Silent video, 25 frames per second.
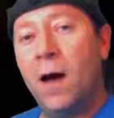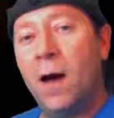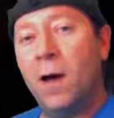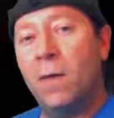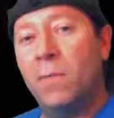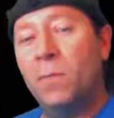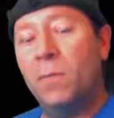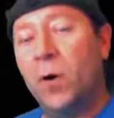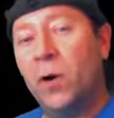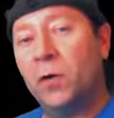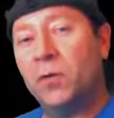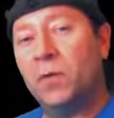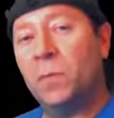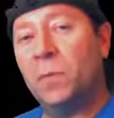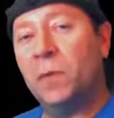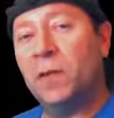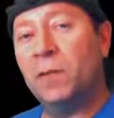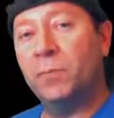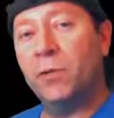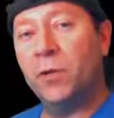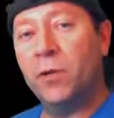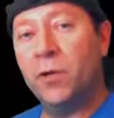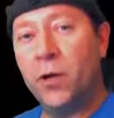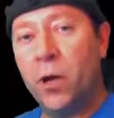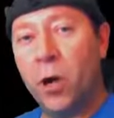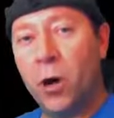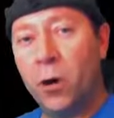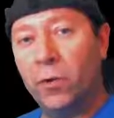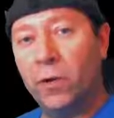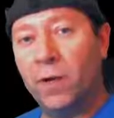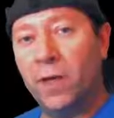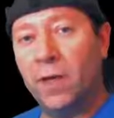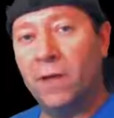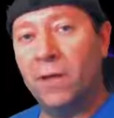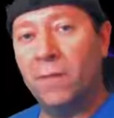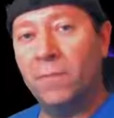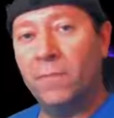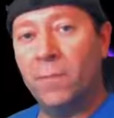Most people know
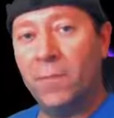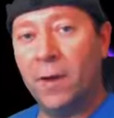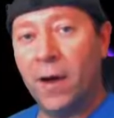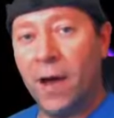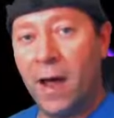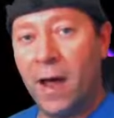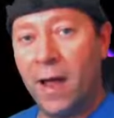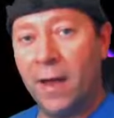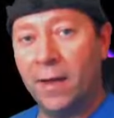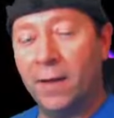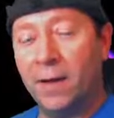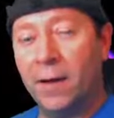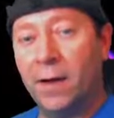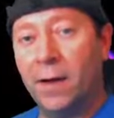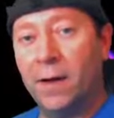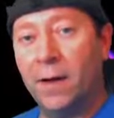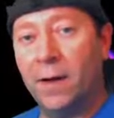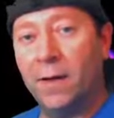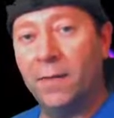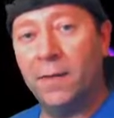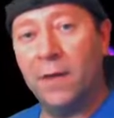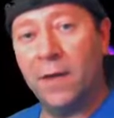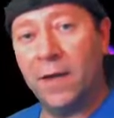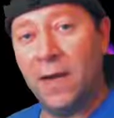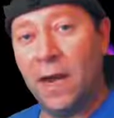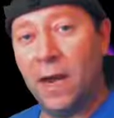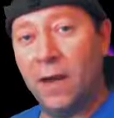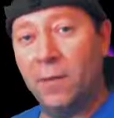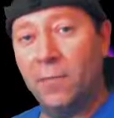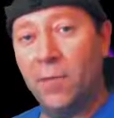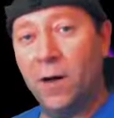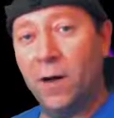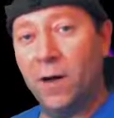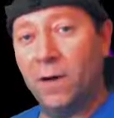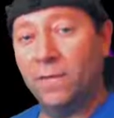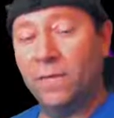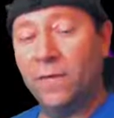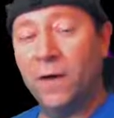him by the name
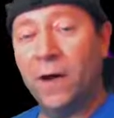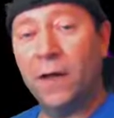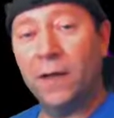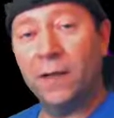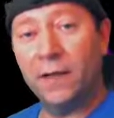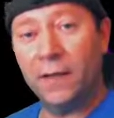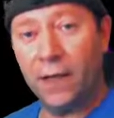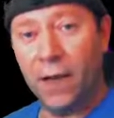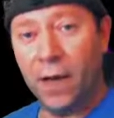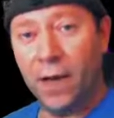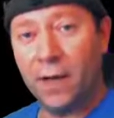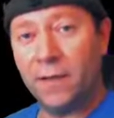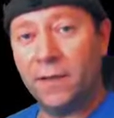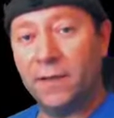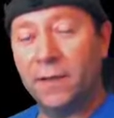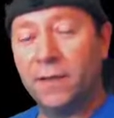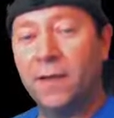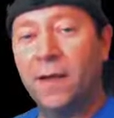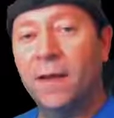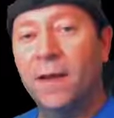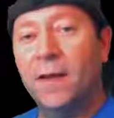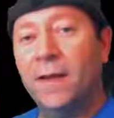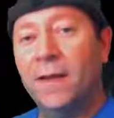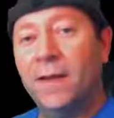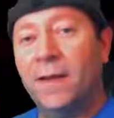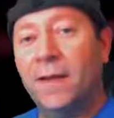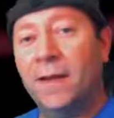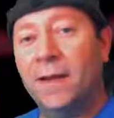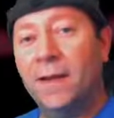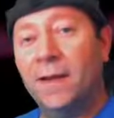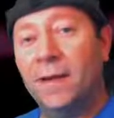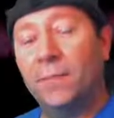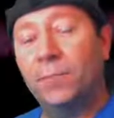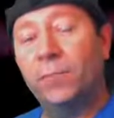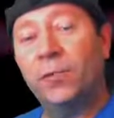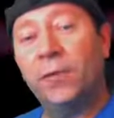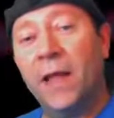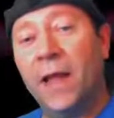of Gus,
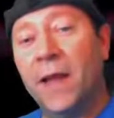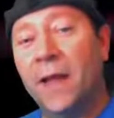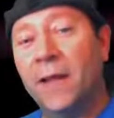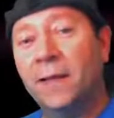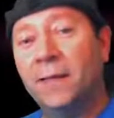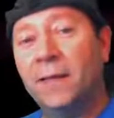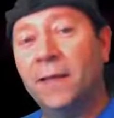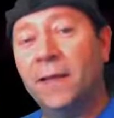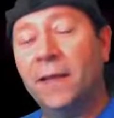playing the